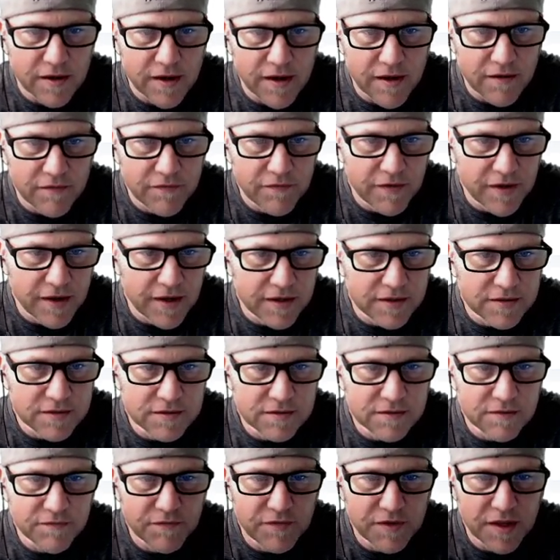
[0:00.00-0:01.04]

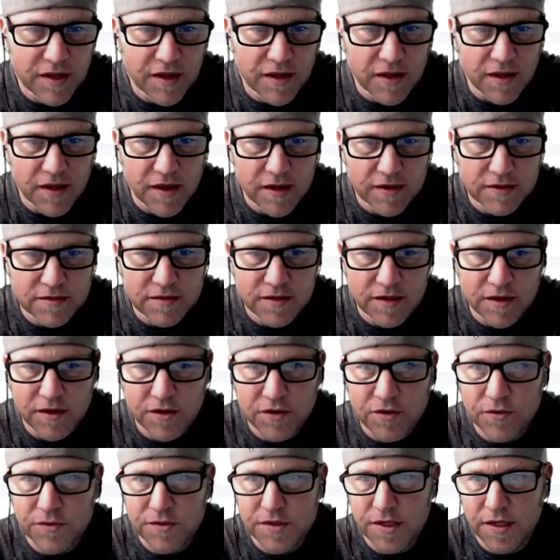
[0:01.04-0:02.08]
FS, VAS, and
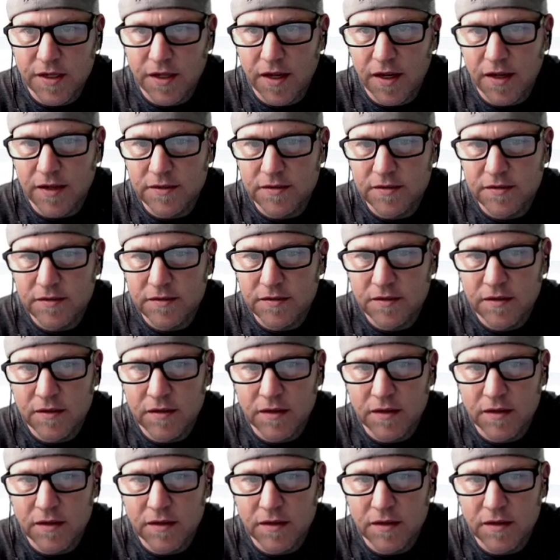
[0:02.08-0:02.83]
QTS.